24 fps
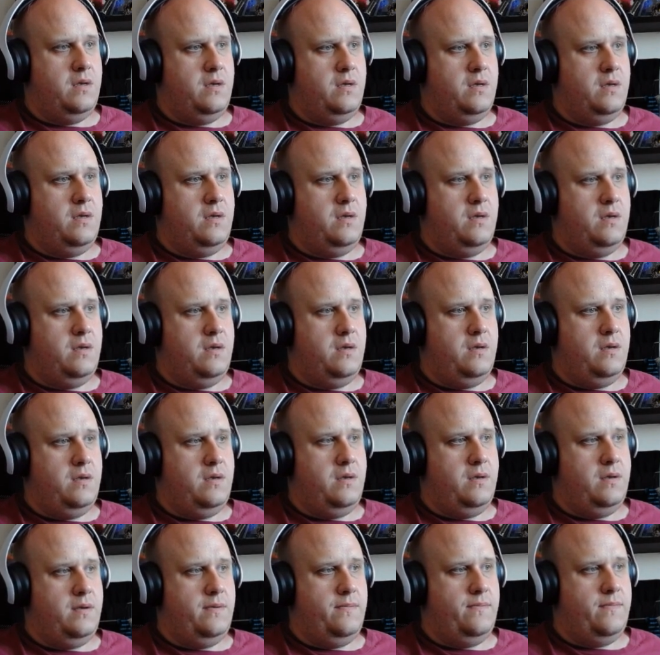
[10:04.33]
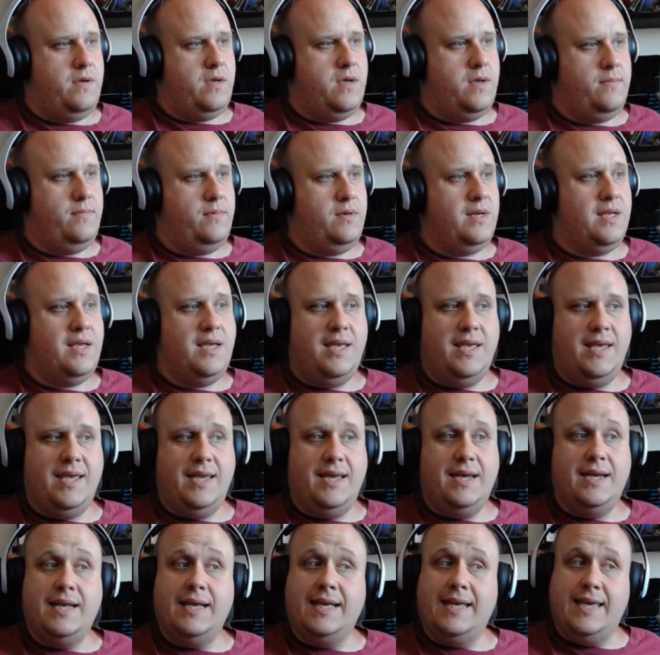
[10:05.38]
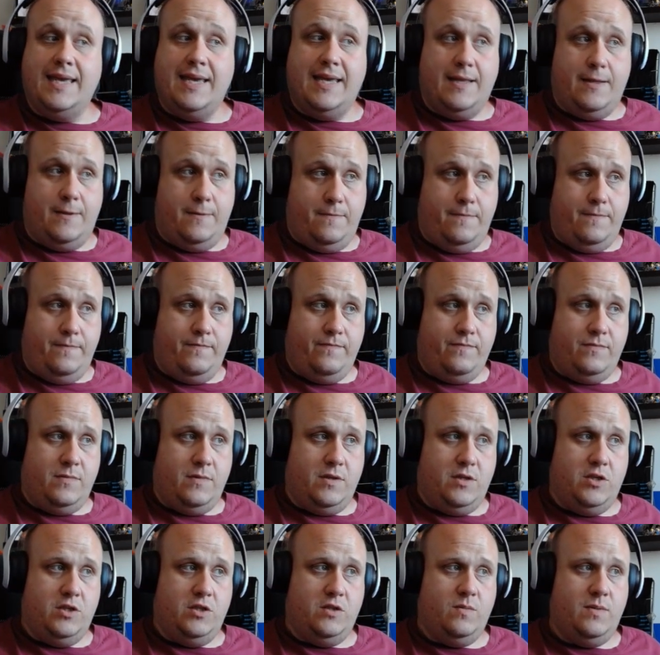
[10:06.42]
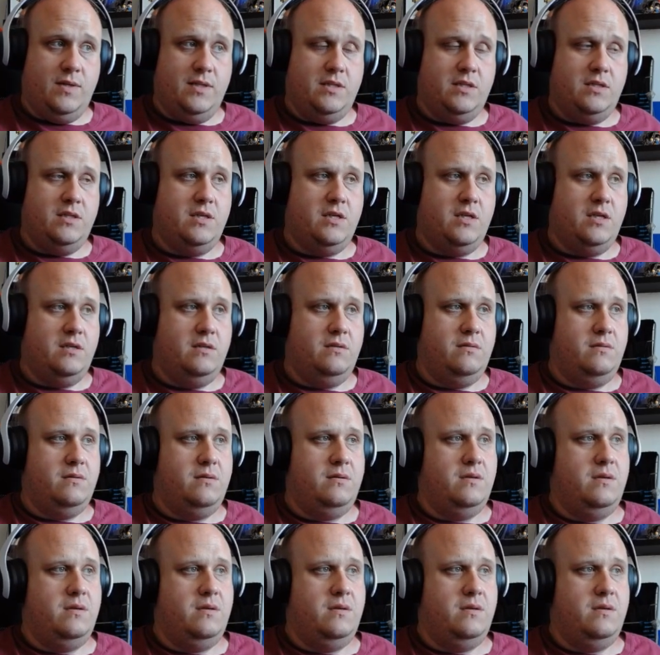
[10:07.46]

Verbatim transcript: Uh, I'm going to heal again. Just a waste of turn.